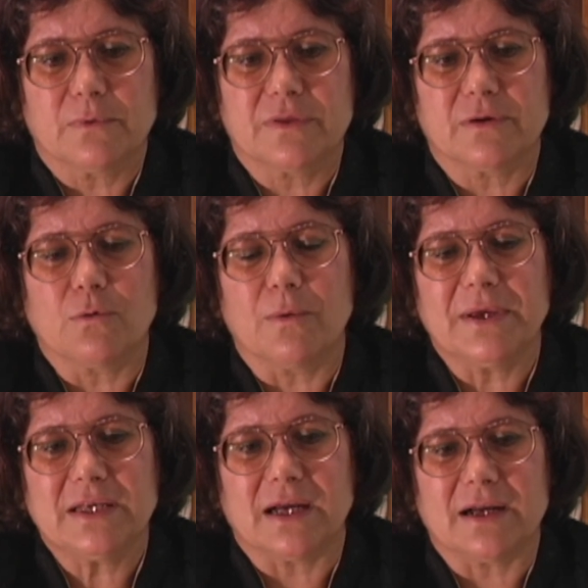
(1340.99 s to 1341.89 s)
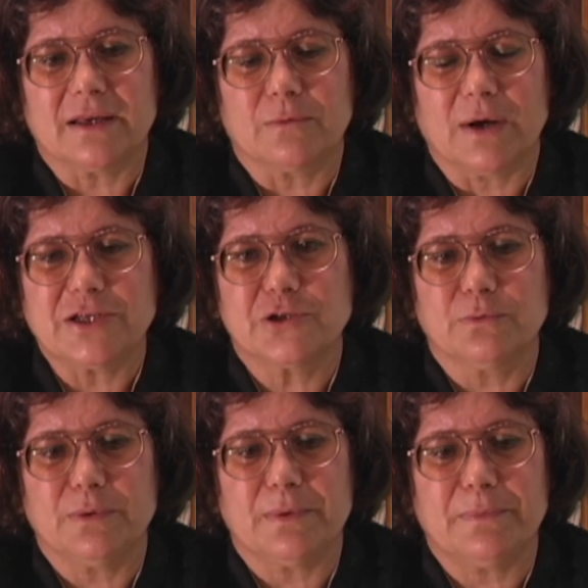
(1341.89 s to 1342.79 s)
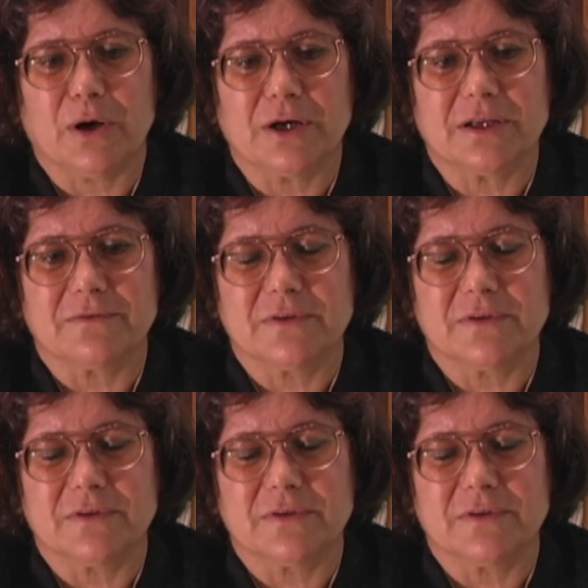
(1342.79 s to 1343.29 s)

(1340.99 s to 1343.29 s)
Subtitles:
Kuomintang, and why should we be part